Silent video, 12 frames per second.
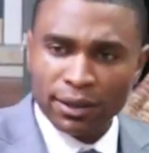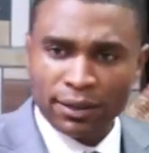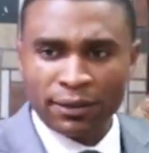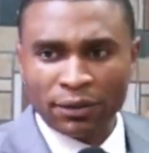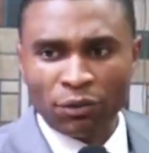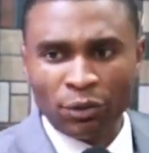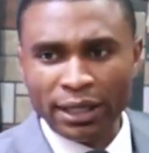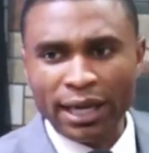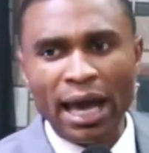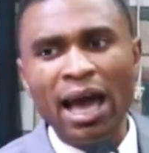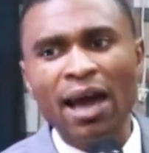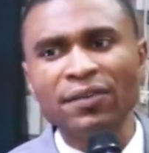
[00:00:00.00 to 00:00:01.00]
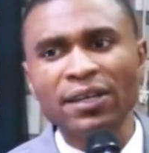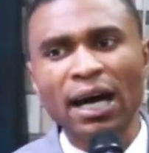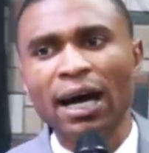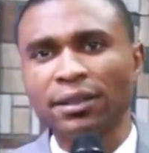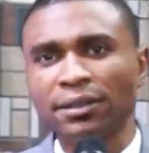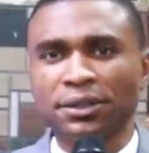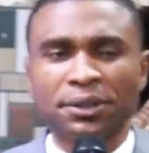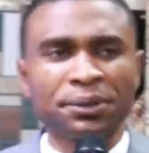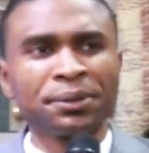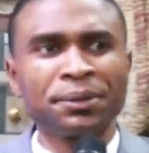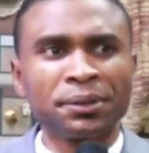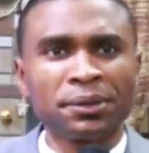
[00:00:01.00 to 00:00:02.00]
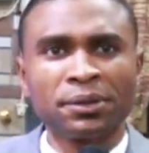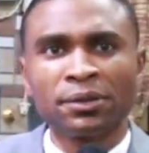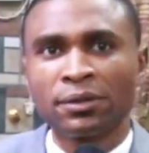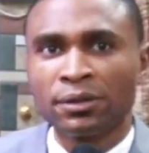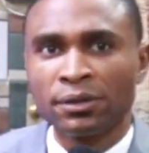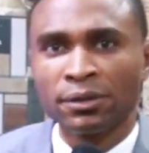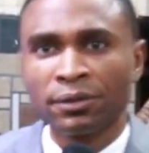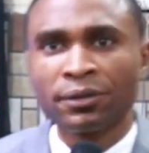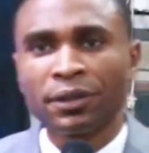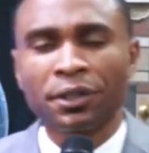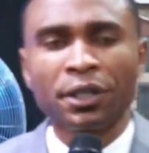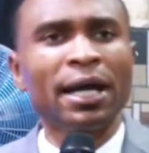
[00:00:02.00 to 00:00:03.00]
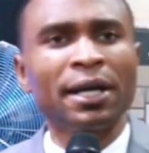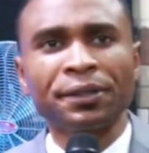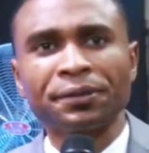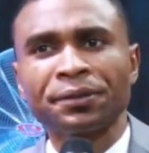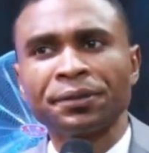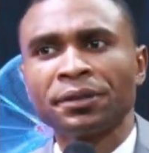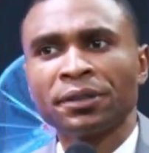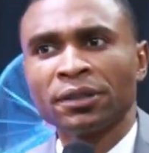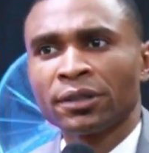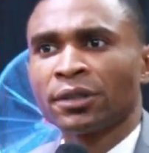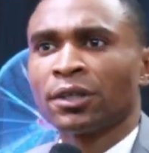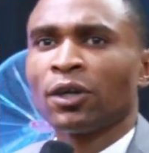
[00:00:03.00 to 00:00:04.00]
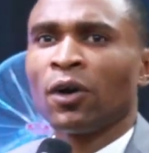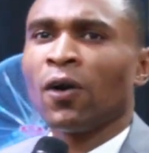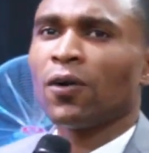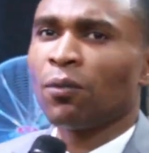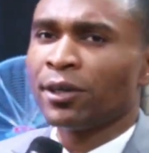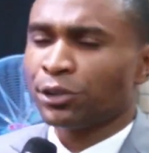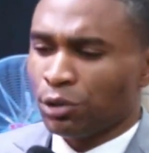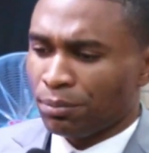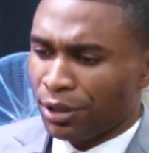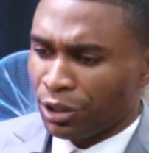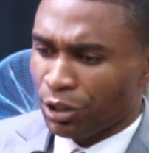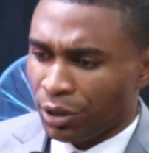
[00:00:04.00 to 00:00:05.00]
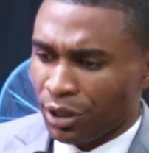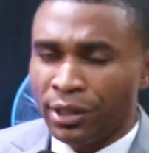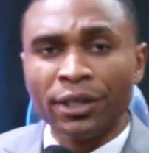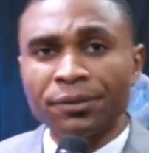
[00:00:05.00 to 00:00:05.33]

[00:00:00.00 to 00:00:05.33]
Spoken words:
with a heavy heart crying. God wants to bring you healing.